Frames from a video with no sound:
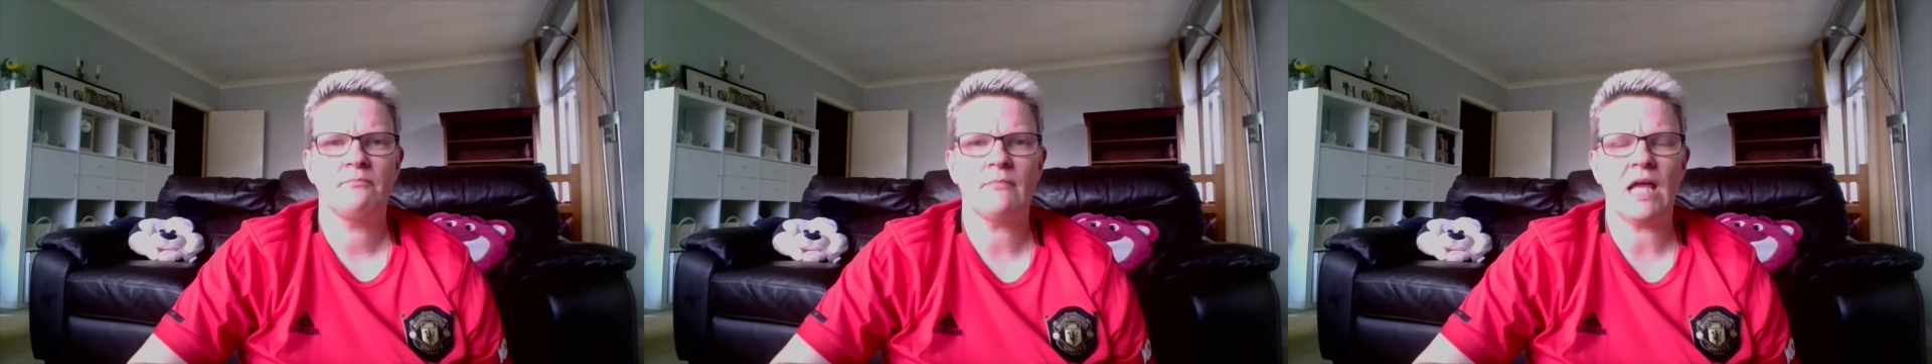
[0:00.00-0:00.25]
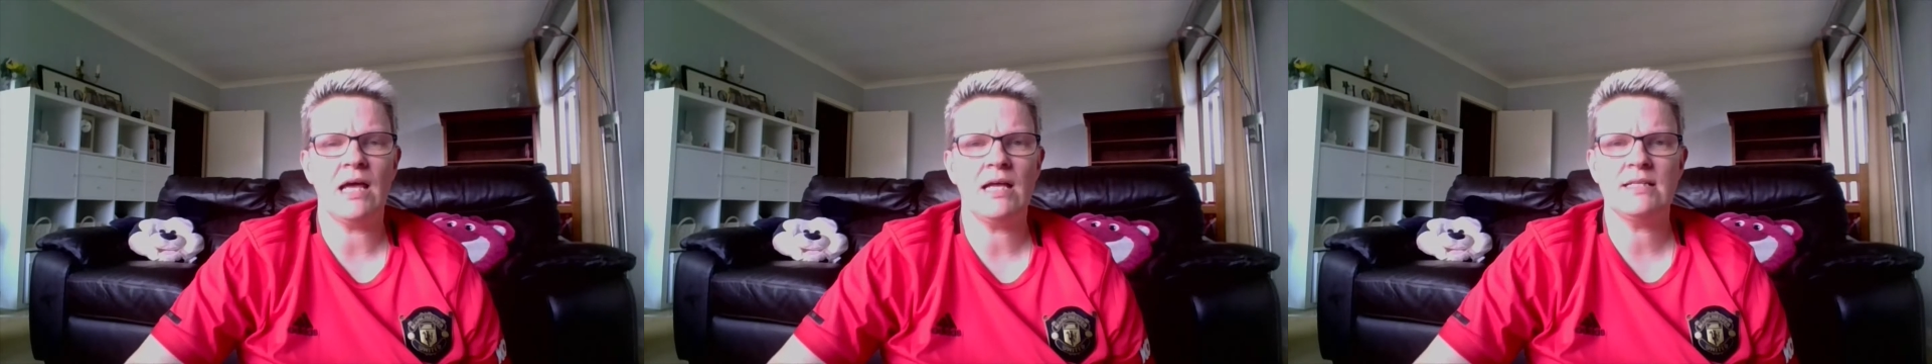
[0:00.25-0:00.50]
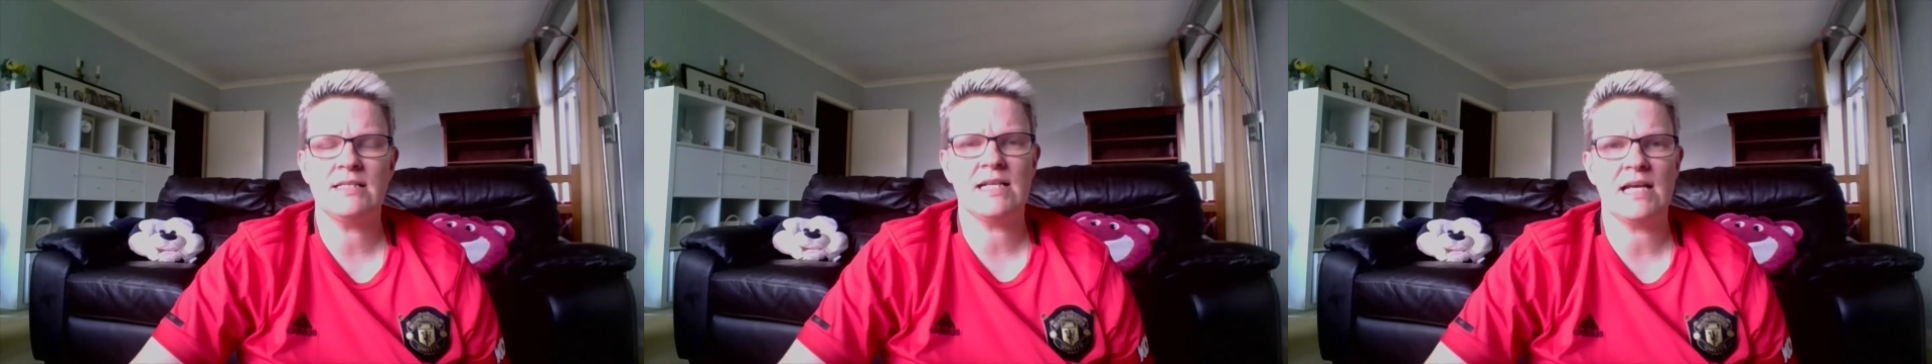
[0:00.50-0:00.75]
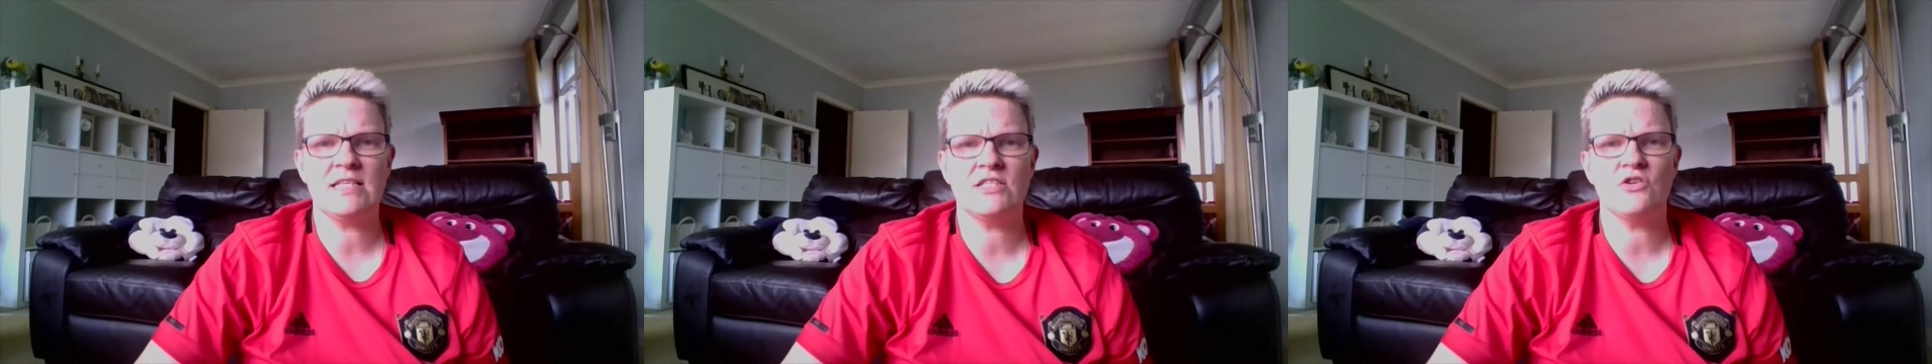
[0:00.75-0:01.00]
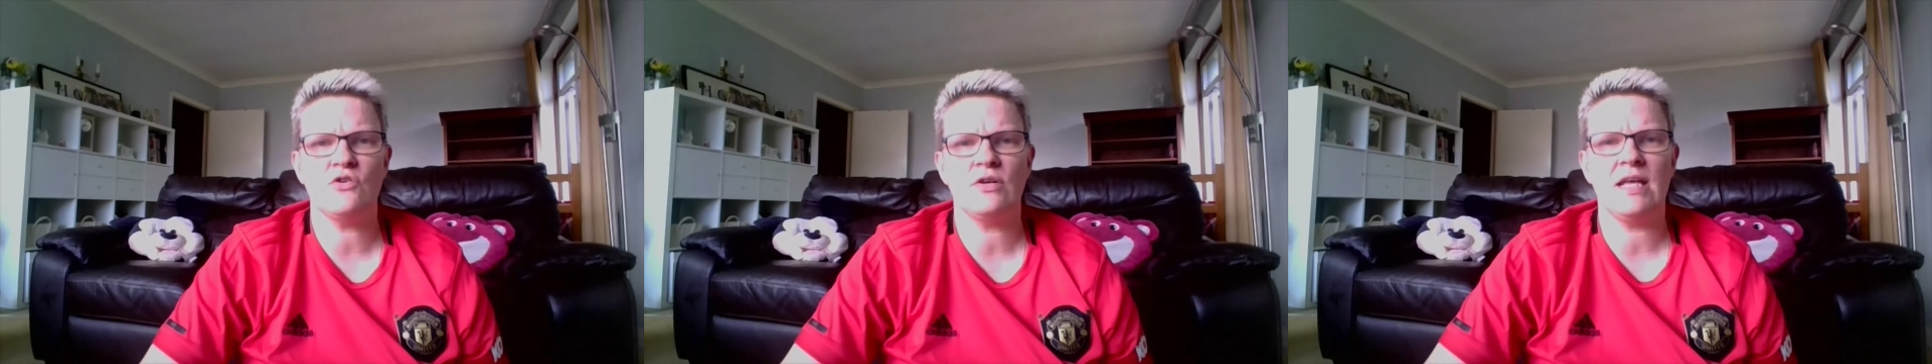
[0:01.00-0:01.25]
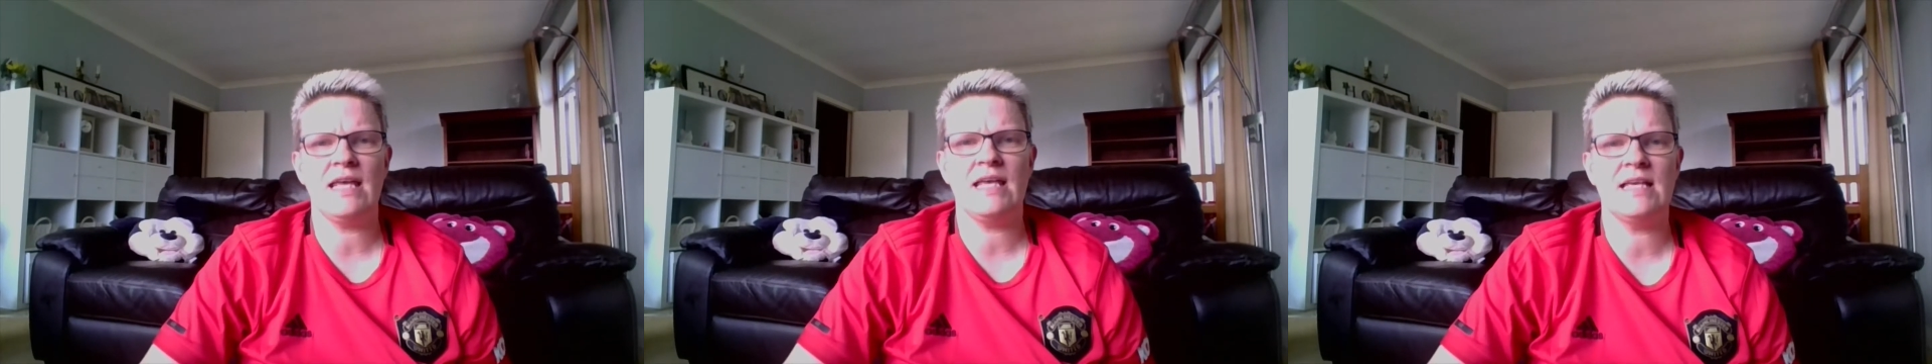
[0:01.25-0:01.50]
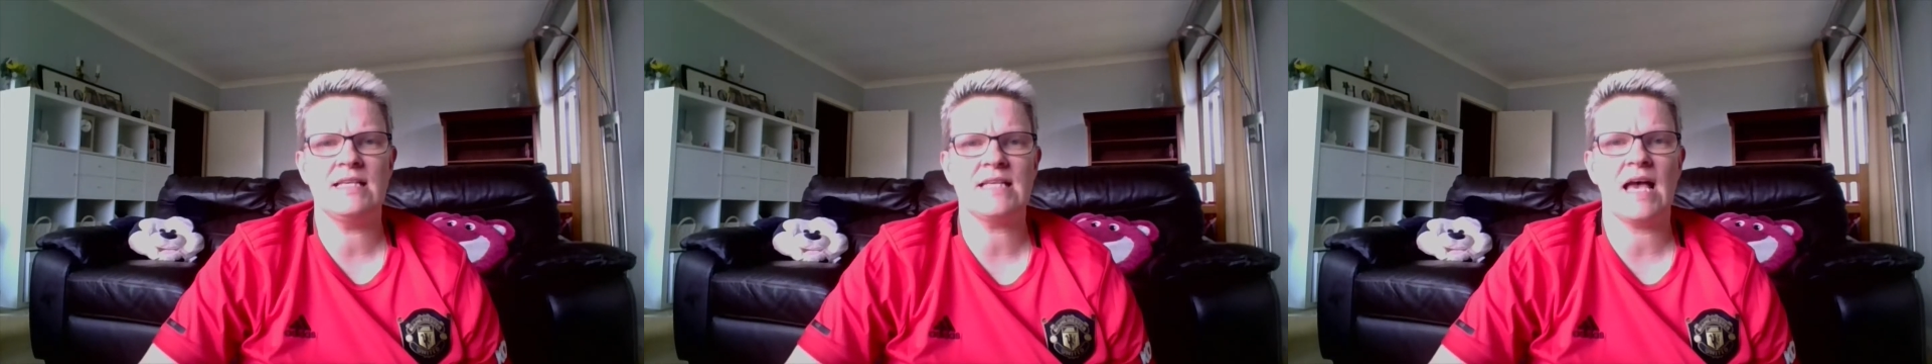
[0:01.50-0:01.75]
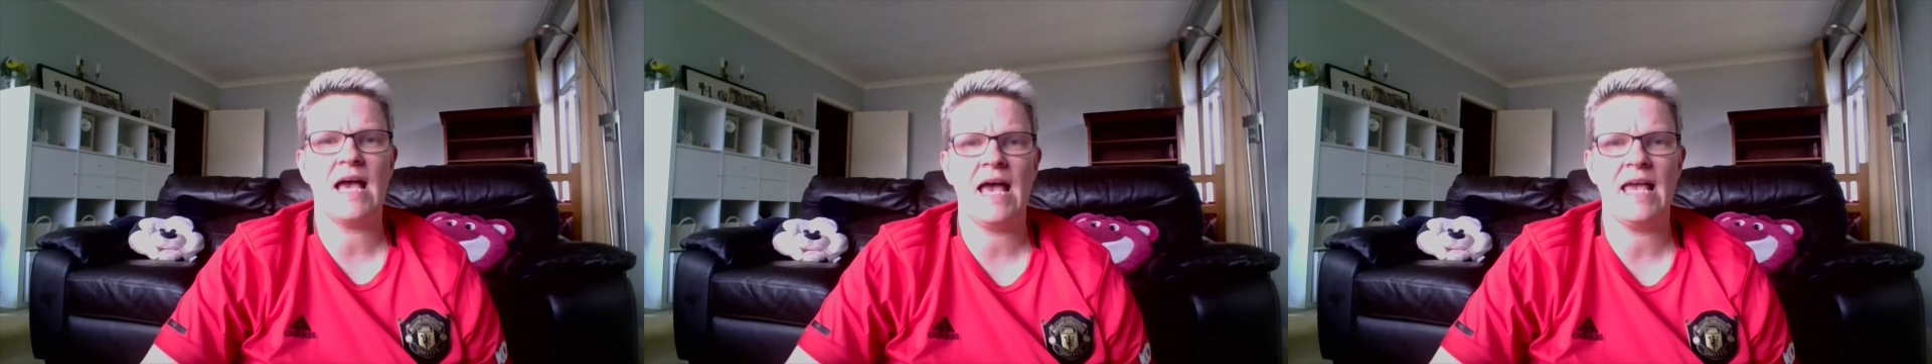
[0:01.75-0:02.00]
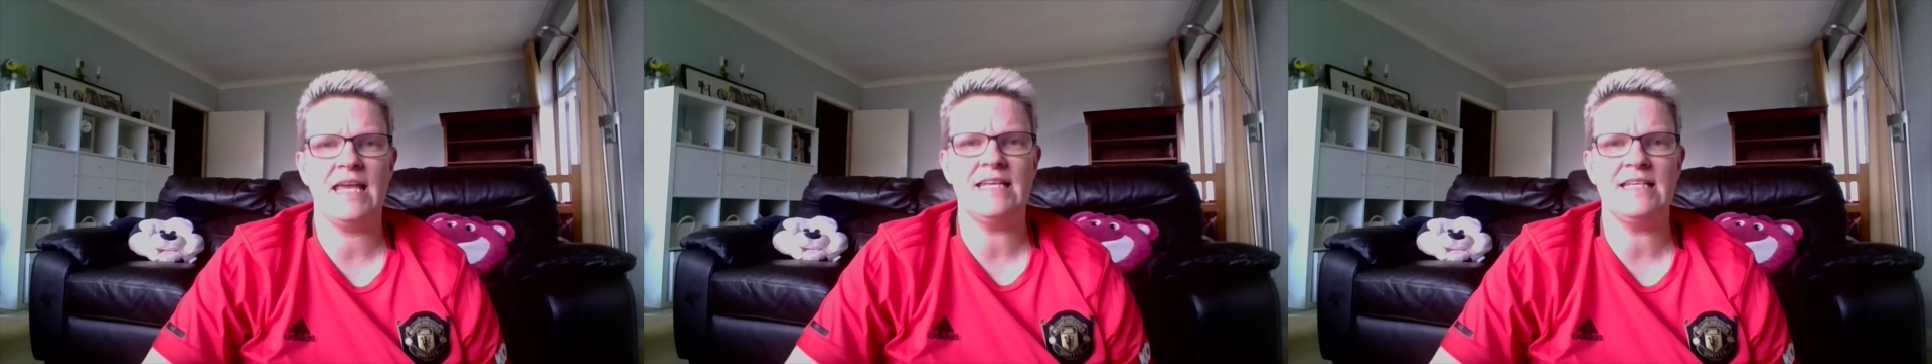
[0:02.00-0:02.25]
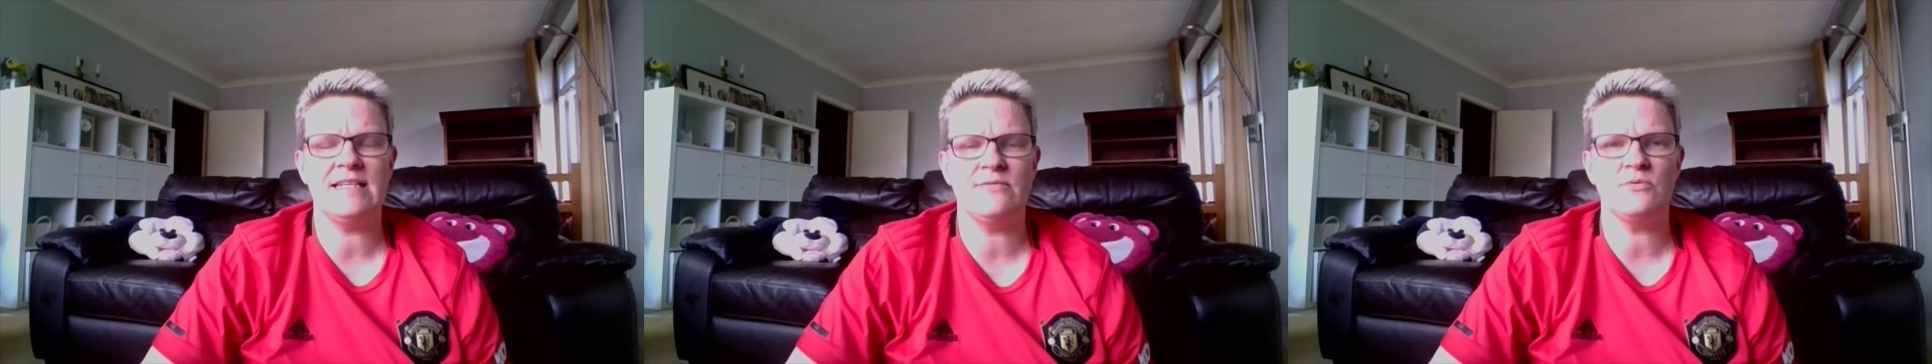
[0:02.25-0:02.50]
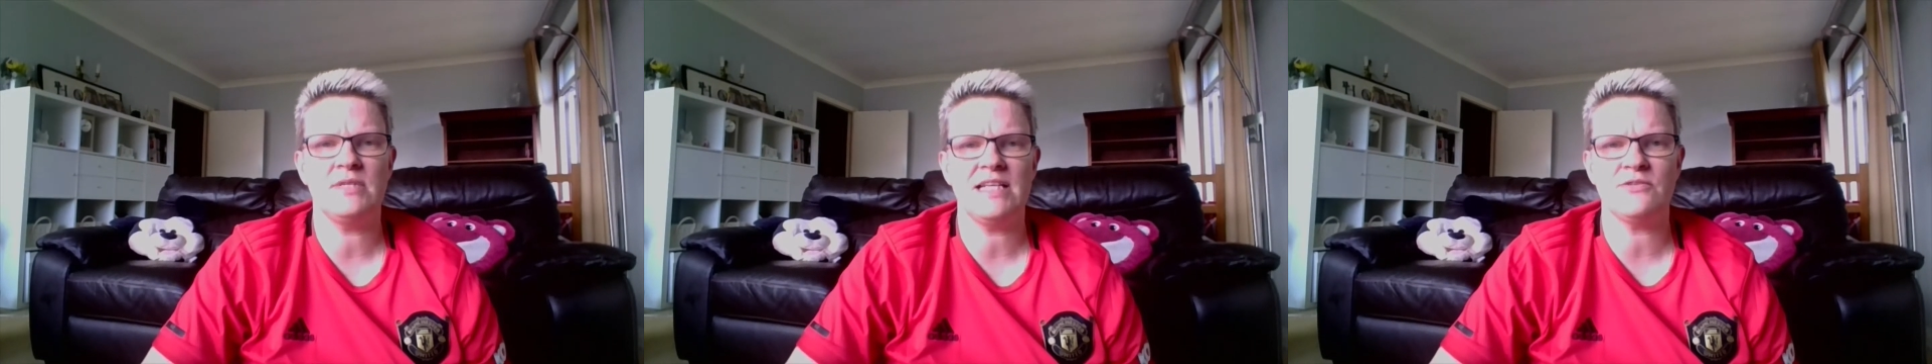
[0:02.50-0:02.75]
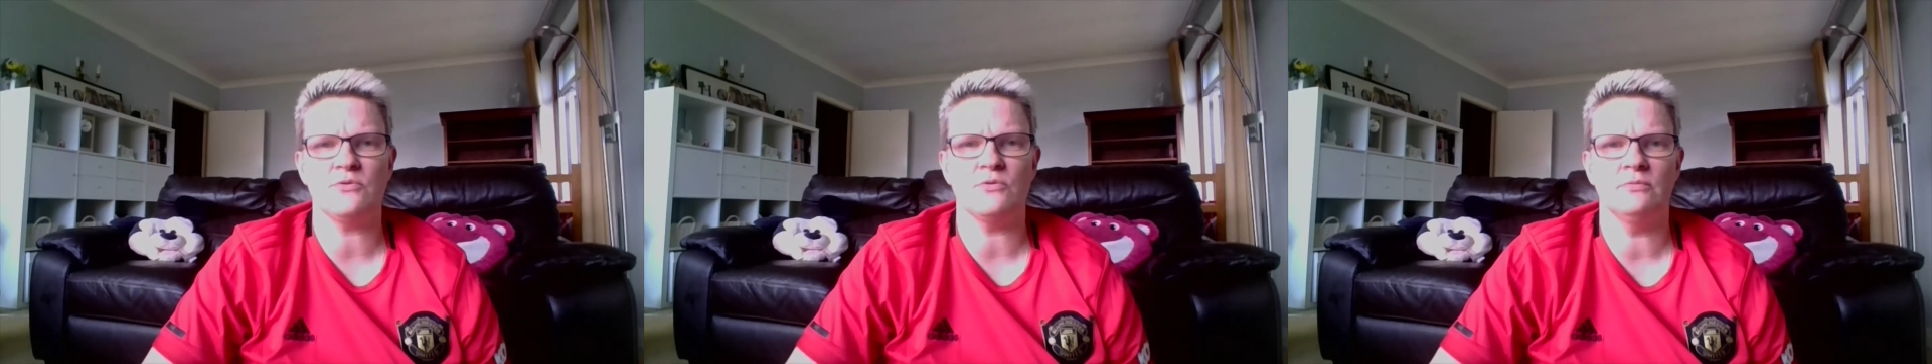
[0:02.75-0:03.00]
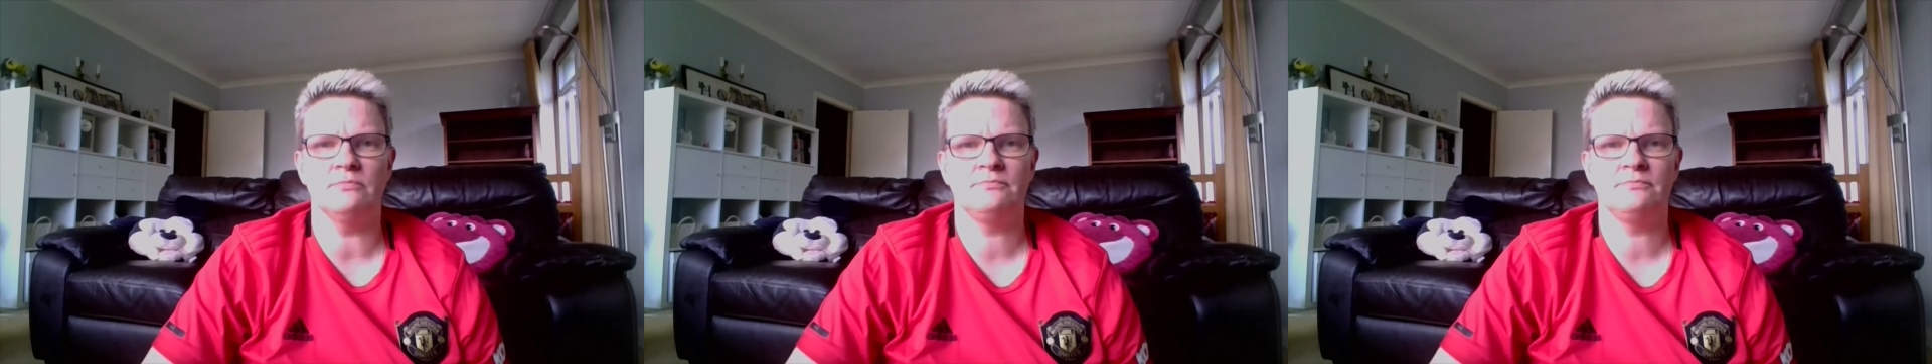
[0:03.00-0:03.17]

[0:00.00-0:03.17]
Uh, today's song is Hey Diddle Diddle